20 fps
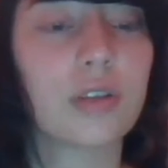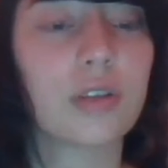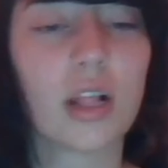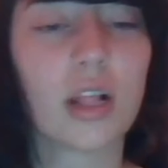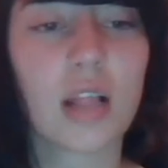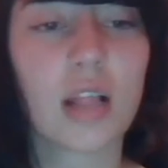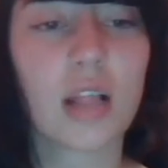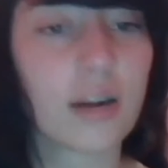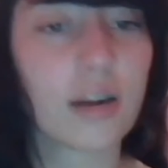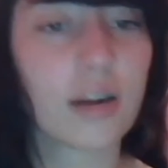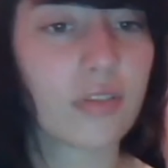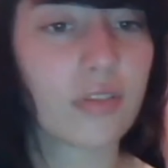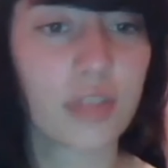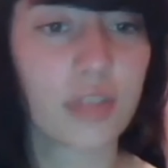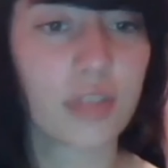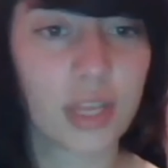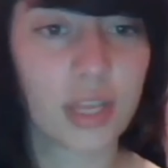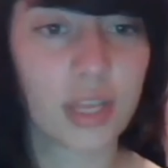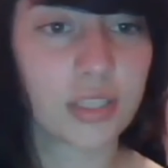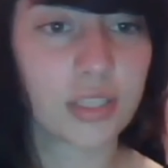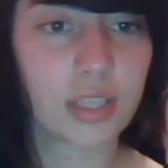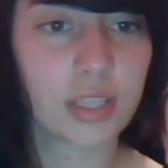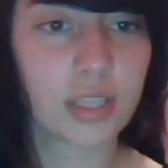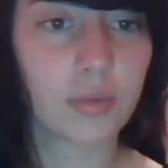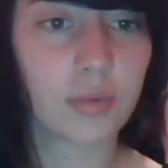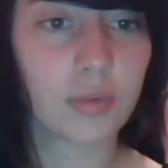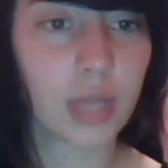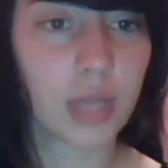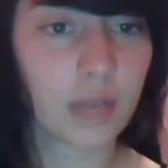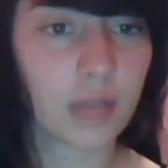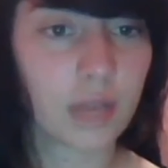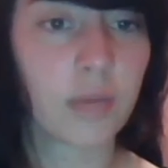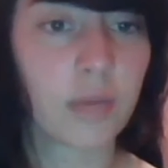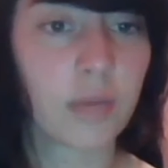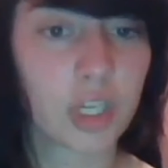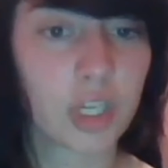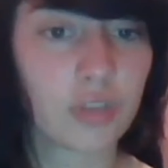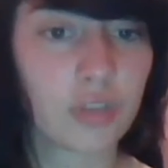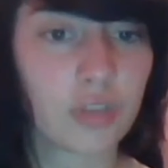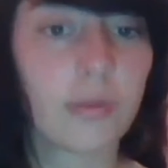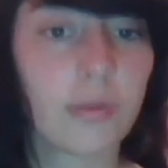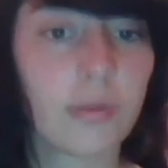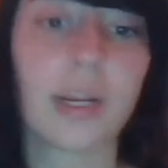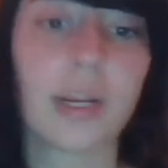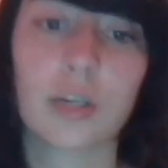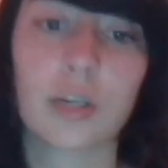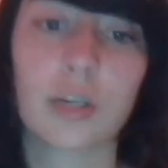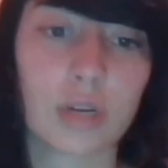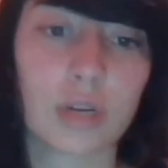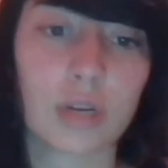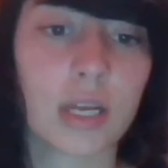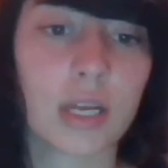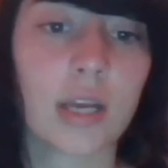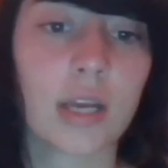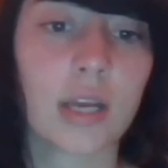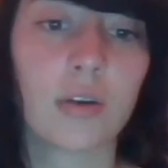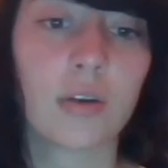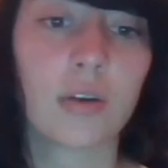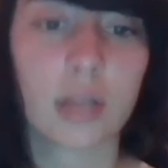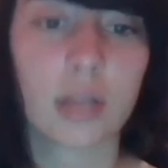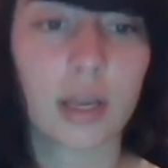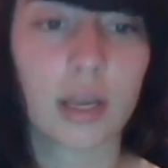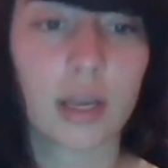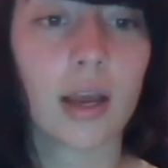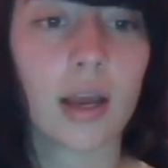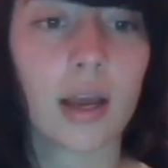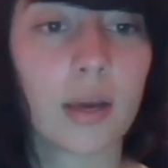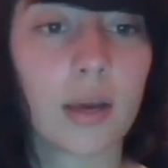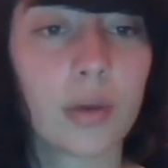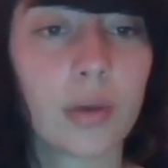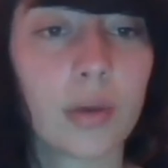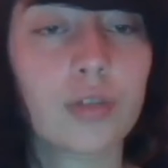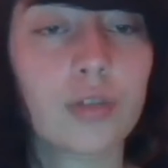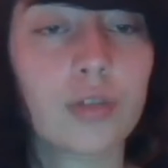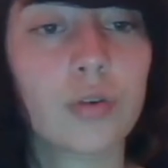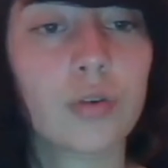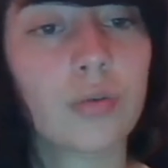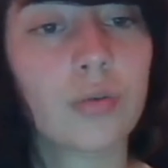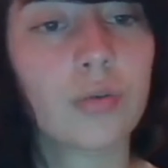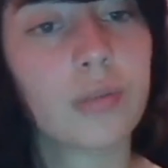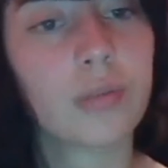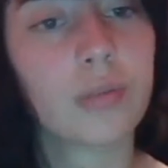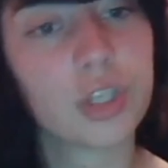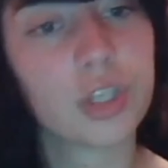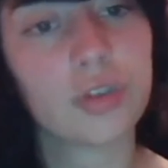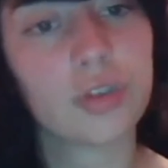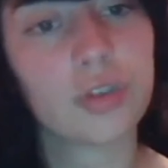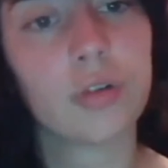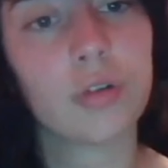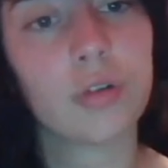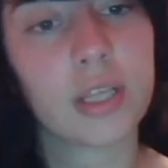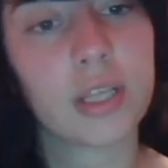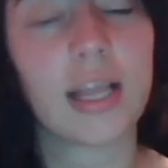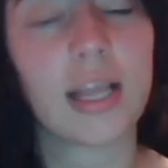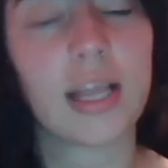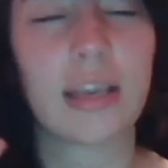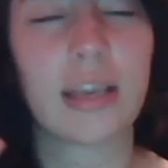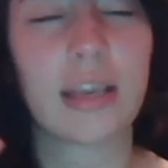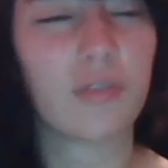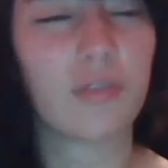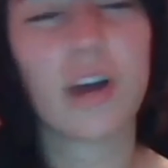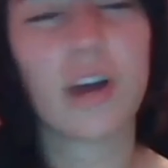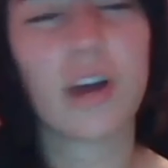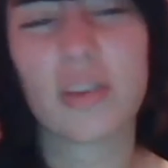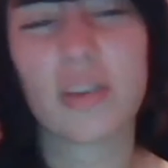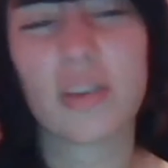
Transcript: a lot of things that we can mention, but actually, I want to mention only like 5